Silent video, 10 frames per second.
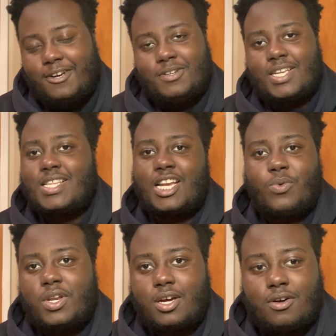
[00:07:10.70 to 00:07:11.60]
That's not the
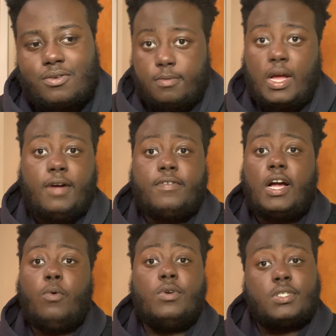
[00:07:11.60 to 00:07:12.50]
way to go. I
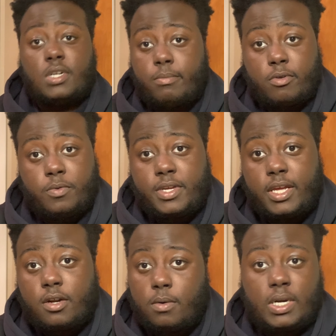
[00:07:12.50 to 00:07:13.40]
forgot which number we
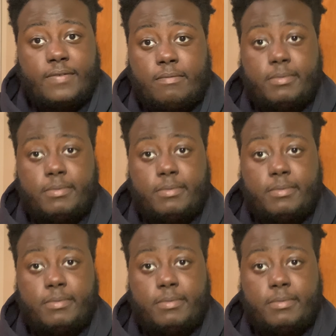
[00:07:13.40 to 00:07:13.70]
at or whatever,